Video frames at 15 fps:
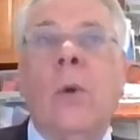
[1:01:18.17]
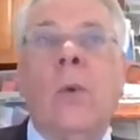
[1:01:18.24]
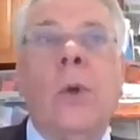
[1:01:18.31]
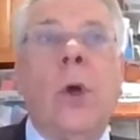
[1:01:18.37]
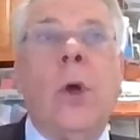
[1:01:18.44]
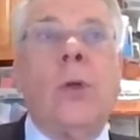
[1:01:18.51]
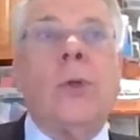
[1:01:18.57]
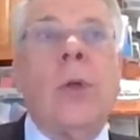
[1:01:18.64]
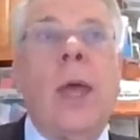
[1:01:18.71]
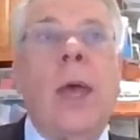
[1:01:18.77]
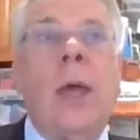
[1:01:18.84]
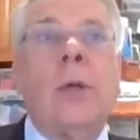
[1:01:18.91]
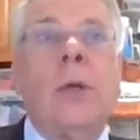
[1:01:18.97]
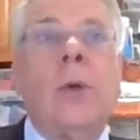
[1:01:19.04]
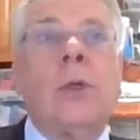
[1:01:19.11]
We also
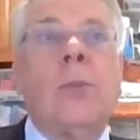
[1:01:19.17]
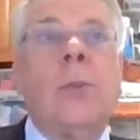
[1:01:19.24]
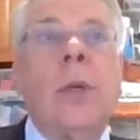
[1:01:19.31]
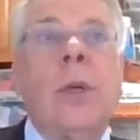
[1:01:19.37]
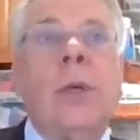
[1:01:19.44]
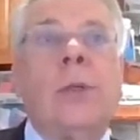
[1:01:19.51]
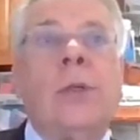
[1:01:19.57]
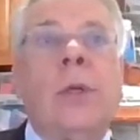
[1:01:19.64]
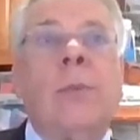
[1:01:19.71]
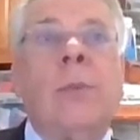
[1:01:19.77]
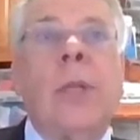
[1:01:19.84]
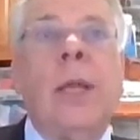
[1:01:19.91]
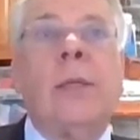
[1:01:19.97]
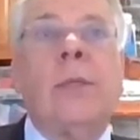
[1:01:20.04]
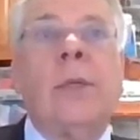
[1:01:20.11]
had no experience in
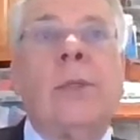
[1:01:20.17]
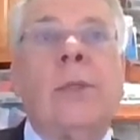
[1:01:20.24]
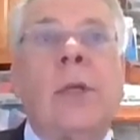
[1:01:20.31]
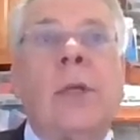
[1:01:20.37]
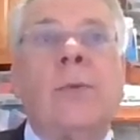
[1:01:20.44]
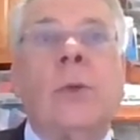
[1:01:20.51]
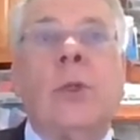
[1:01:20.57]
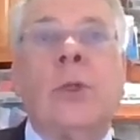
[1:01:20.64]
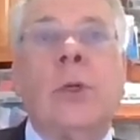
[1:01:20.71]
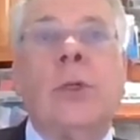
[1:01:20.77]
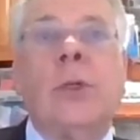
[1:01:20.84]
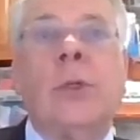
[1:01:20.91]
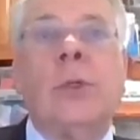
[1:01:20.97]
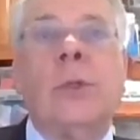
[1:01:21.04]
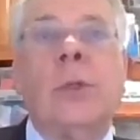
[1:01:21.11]
planting successful
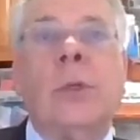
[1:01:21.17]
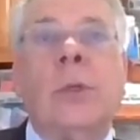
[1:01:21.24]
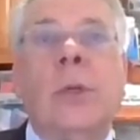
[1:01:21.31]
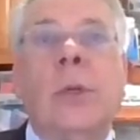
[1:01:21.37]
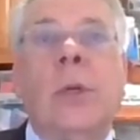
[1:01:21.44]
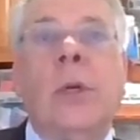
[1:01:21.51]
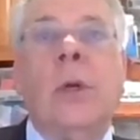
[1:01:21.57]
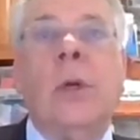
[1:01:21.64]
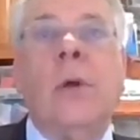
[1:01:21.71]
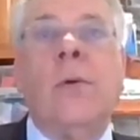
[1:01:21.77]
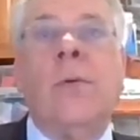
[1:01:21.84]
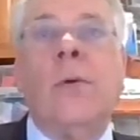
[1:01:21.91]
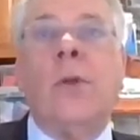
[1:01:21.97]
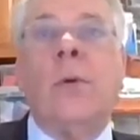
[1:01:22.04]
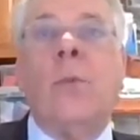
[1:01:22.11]
churches.
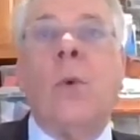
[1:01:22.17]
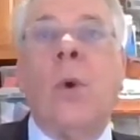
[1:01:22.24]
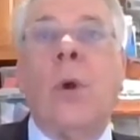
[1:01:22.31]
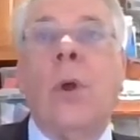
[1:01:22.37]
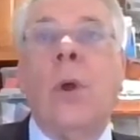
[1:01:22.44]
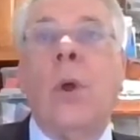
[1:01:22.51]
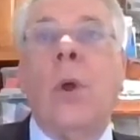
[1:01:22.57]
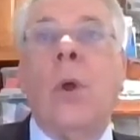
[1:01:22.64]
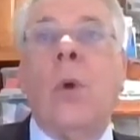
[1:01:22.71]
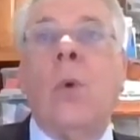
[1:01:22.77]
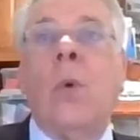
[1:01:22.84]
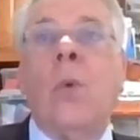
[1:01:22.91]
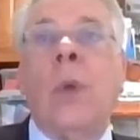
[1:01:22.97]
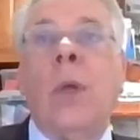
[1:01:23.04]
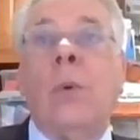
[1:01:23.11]
Furthermore,
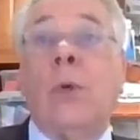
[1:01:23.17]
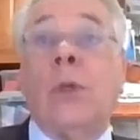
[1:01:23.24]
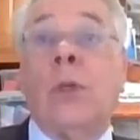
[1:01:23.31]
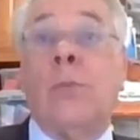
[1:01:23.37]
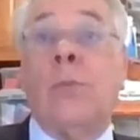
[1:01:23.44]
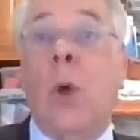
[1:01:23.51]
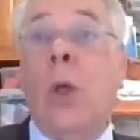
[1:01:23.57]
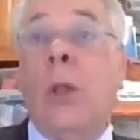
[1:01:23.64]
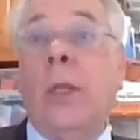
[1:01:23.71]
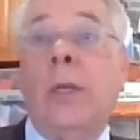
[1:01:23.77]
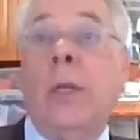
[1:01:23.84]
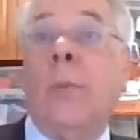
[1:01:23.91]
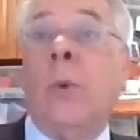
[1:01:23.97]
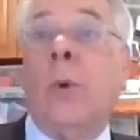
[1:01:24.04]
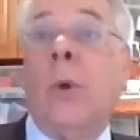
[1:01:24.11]
we were small in
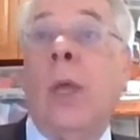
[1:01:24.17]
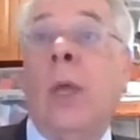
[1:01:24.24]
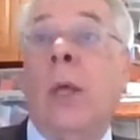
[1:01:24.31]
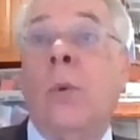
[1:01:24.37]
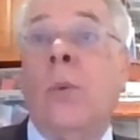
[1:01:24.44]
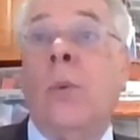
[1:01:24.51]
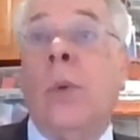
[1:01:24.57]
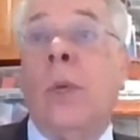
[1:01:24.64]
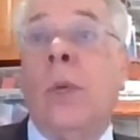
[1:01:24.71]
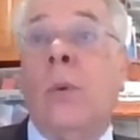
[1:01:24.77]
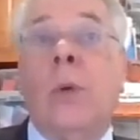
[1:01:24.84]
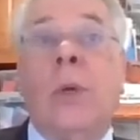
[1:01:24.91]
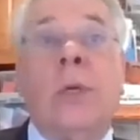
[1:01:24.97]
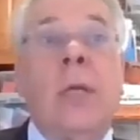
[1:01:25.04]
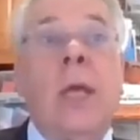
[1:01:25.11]
number and we
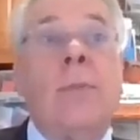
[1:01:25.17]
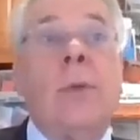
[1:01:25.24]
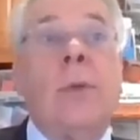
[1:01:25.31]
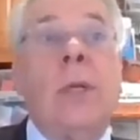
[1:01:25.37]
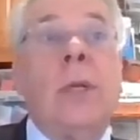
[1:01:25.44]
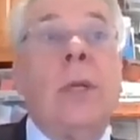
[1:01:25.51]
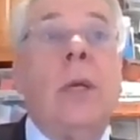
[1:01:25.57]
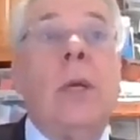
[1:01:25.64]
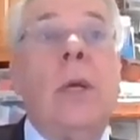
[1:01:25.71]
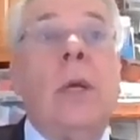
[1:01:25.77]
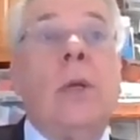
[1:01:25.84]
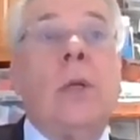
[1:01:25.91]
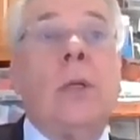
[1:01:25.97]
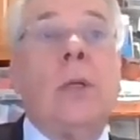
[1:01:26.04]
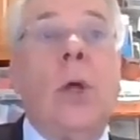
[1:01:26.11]
were attempting
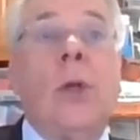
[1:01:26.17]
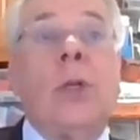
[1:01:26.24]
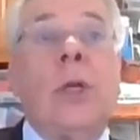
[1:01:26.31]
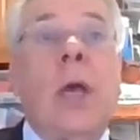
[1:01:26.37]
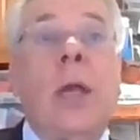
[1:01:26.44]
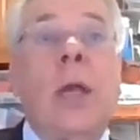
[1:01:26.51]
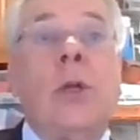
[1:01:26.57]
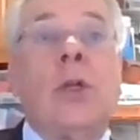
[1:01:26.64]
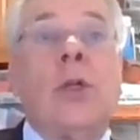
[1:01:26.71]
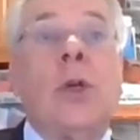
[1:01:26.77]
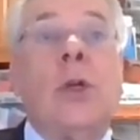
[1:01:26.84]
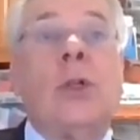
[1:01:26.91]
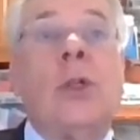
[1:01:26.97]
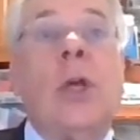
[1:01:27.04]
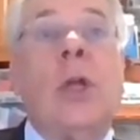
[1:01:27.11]
to launch a kind of
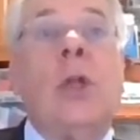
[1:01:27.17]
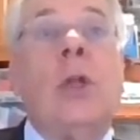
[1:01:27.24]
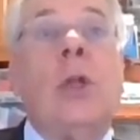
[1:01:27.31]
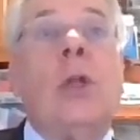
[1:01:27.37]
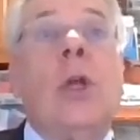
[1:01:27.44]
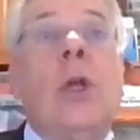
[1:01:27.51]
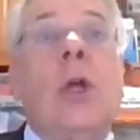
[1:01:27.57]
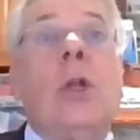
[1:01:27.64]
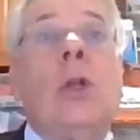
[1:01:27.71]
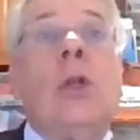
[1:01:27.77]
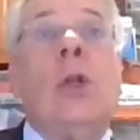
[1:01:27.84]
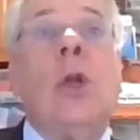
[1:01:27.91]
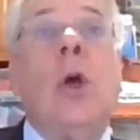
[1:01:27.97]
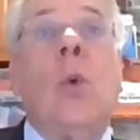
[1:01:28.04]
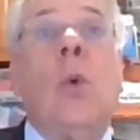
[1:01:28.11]
church that
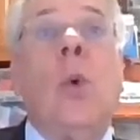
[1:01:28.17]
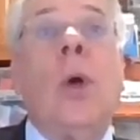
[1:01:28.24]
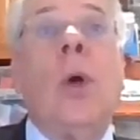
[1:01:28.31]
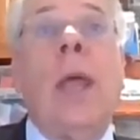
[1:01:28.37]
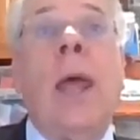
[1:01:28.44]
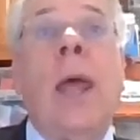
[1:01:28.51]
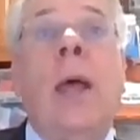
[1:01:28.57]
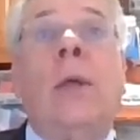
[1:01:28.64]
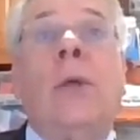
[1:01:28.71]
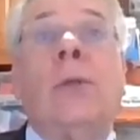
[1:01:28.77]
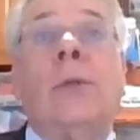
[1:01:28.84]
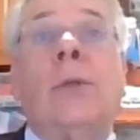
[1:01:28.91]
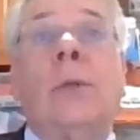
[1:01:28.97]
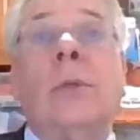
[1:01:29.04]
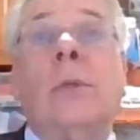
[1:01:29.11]
no one
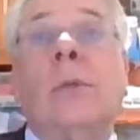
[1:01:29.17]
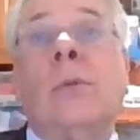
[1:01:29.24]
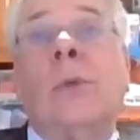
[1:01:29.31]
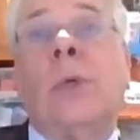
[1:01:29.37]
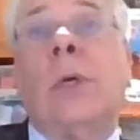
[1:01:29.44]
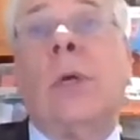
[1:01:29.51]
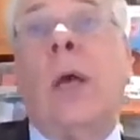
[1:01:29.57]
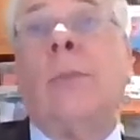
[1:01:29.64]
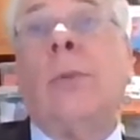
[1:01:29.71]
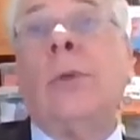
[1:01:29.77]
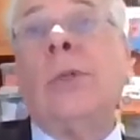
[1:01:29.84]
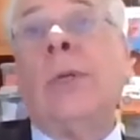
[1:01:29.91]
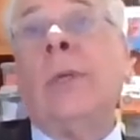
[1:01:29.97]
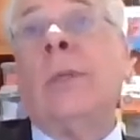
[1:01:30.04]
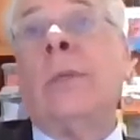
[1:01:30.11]
else was
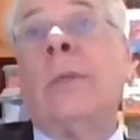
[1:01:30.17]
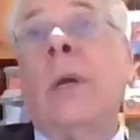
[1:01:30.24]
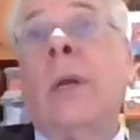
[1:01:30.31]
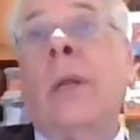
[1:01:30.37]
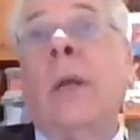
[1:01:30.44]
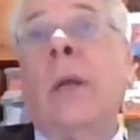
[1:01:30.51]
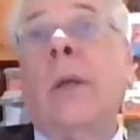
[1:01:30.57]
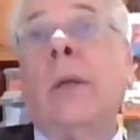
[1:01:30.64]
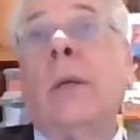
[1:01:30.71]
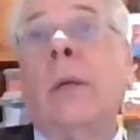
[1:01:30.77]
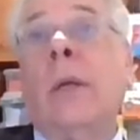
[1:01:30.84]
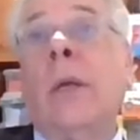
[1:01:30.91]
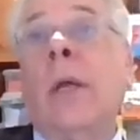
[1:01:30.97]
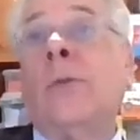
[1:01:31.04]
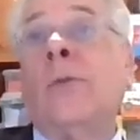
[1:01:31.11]
accomplishing in the target area,
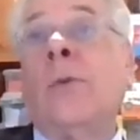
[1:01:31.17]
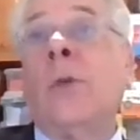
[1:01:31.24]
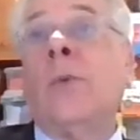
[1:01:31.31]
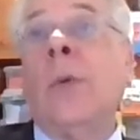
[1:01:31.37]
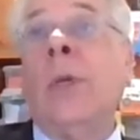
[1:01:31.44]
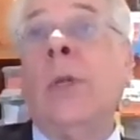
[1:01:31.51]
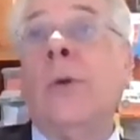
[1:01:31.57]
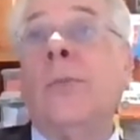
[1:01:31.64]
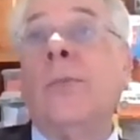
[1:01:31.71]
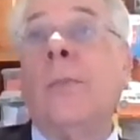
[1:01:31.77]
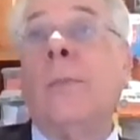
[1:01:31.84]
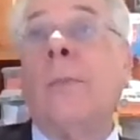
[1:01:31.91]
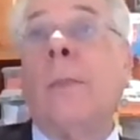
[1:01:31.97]
as far as we knew.